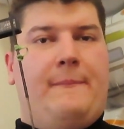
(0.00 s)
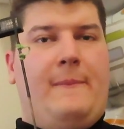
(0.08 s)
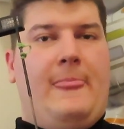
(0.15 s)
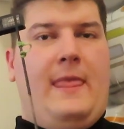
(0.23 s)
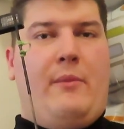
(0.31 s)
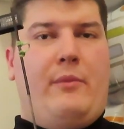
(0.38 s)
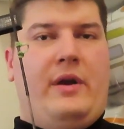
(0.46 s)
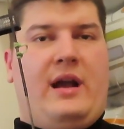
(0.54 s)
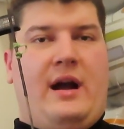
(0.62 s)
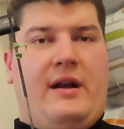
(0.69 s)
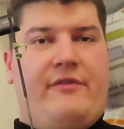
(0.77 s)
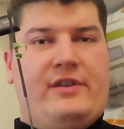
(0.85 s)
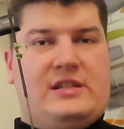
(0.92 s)
Then we
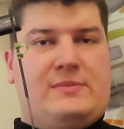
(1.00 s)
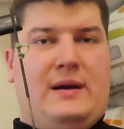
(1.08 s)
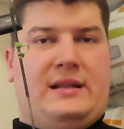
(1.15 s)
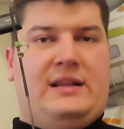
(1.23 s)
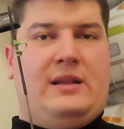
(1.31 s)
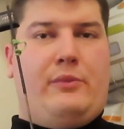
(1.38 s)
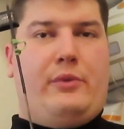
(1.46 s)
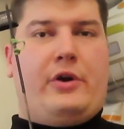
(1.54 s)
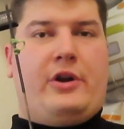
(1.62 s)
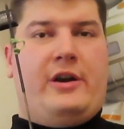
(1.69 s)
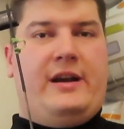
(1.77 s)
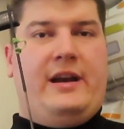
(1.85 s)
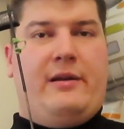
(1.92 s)
kind of expected that we were
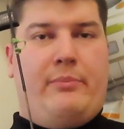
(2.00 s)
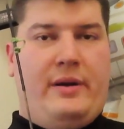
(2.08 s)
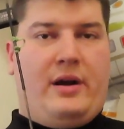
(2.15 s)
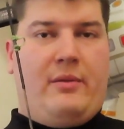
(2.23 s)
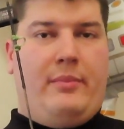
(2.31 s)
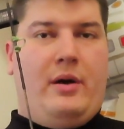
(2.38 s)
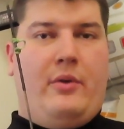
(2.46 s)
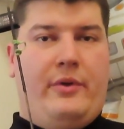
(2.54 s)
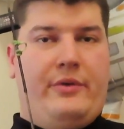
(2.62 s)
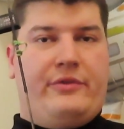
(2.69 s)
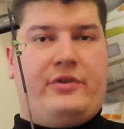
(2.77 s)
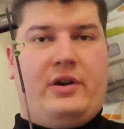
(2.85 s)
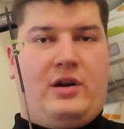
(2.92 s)
going to need a bigger bow and
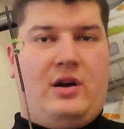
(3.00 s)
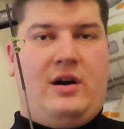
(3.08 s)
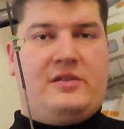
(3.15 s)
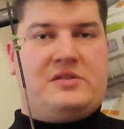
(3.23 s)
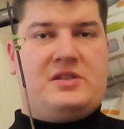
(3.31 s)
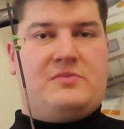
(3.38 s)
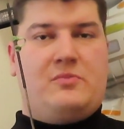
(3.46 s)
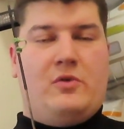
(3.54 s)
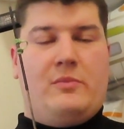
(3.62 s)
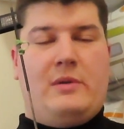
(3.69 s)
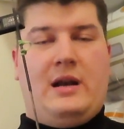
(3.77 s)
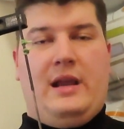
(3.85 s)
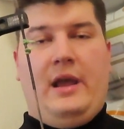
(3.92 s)
it was going to cost us more
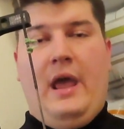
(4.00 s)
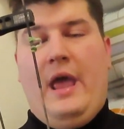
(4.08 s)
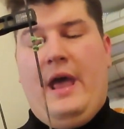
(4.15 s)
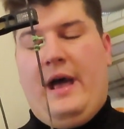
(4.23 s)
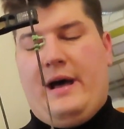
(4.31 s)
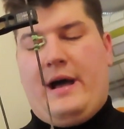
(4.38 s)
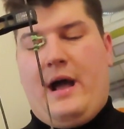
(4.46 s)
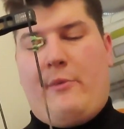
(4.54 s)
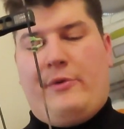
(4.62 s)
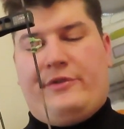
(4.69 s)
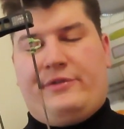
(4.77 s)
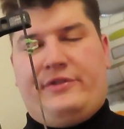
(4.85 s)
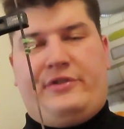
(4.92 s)
money. I
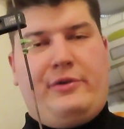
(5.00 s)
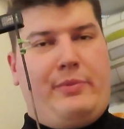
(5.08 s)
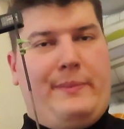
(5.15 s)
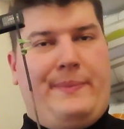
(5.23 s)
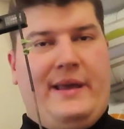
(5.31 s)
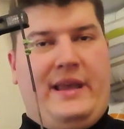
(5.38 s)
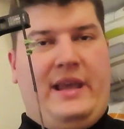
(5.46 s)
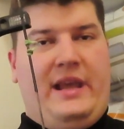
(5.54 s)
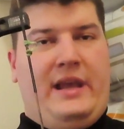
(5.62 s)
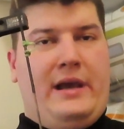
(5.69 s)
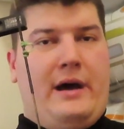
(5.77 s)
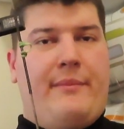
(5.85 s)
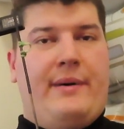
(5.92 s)
wasn't super
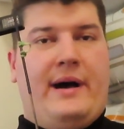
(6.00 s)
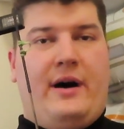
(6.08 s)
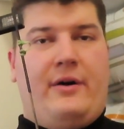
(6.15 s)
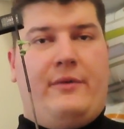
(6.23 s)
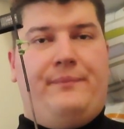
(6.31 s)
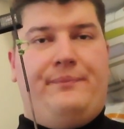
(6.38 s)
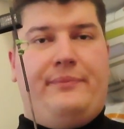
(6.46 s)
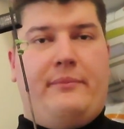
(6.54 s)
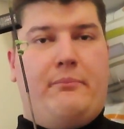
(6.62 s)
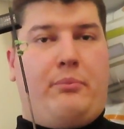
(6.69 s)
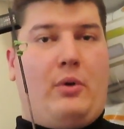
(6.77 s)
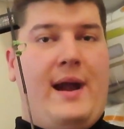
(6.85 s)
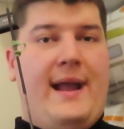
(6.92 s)
picky about
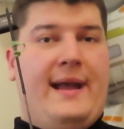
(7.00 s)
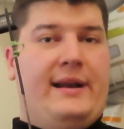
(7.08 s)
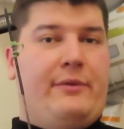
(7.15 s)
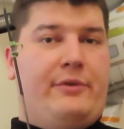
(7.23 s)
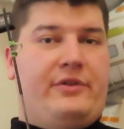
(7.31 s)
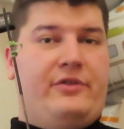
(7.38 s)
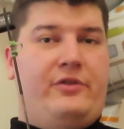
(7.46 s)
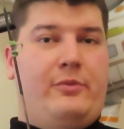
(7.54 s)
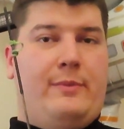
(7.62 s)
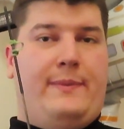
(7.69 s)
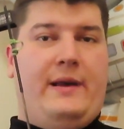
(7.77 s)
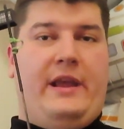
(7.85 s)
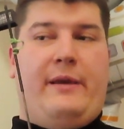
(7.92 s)
brand. I wasn't
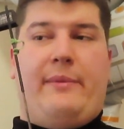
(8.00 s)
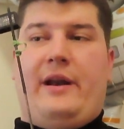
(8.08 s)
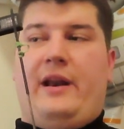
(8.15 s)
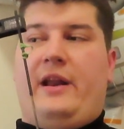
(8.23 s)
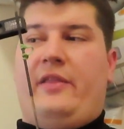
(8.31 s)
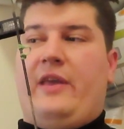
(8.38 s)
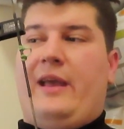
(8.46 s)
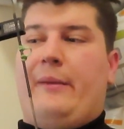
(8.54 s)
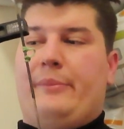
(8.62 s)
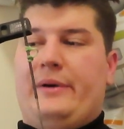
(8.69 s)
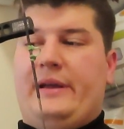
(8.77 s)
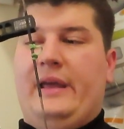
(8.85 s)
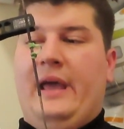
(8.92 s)
super picky about anything,
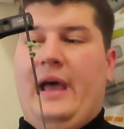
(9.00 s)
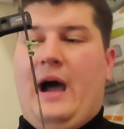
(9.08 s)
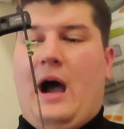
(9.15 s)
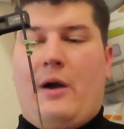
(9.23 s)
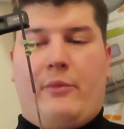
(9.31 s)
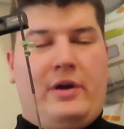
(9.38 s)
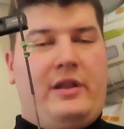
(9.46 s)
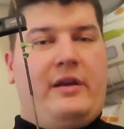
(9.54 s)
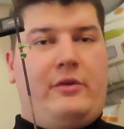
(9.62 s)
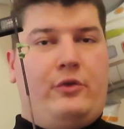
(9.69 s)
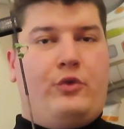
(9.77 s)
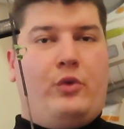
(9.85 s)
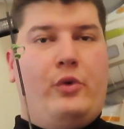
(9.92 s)
but I really
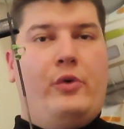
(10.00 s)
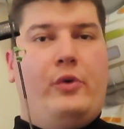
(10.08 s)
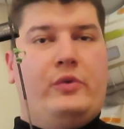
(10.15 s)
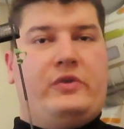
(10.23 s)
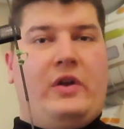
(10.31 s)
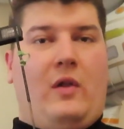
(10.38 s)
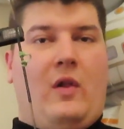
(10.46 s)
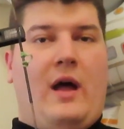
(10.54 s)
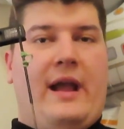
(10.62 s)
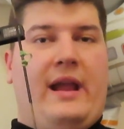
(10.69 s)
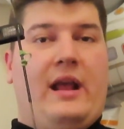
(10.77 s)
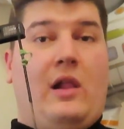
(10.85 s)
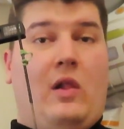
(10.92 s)
grew to
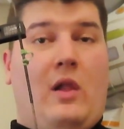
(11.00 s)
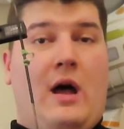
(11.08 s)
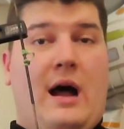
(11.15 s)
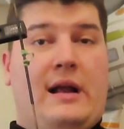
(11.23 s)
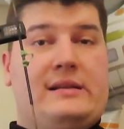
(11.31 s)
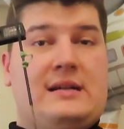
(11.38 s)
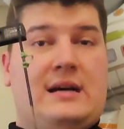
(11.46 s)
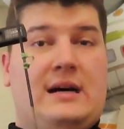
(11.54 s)
like it a lot.